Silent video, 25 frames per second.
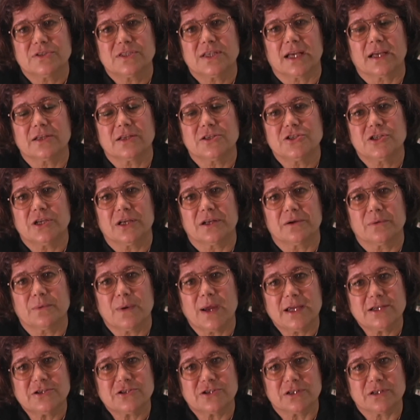second
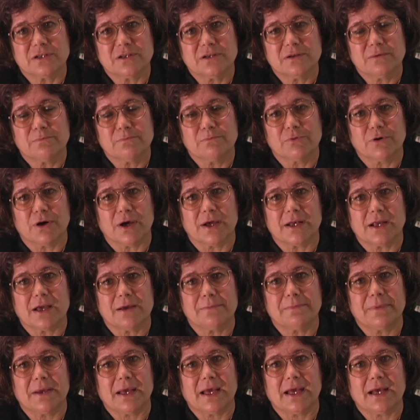generation, brought
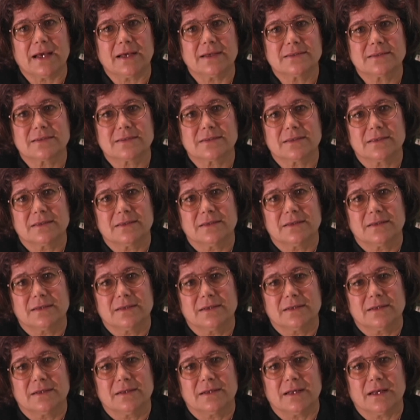up as
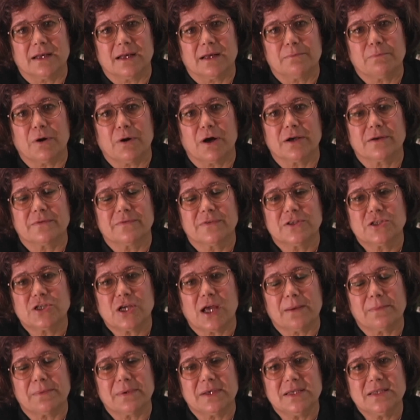part of the
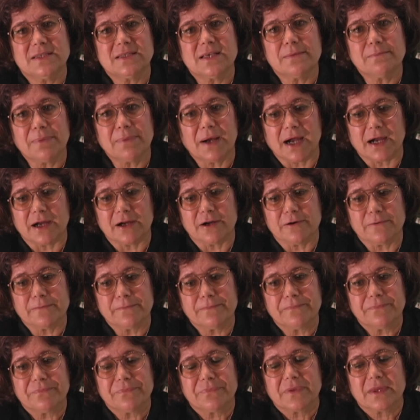Japanese Empire,
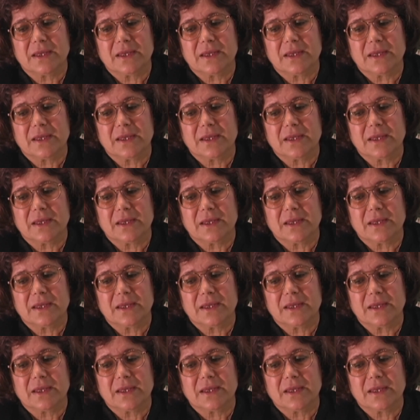